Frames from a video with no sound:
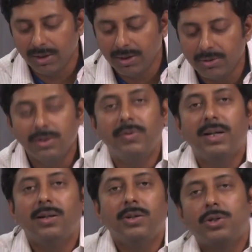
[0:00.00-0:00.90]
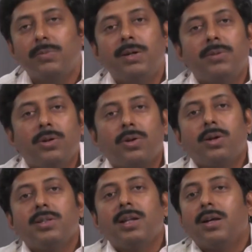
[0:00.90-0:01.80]
So the vector, you should be able to draw
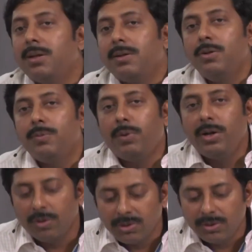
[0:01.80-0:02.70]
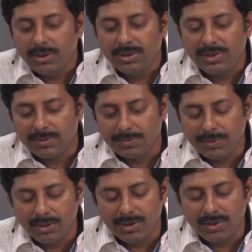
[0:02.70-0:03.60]
the other new point also in this
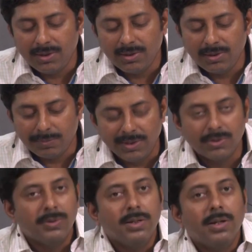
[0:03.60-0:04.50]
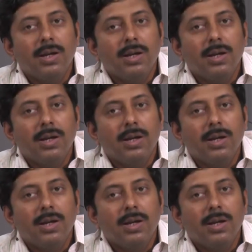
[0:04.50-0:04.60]
space over here.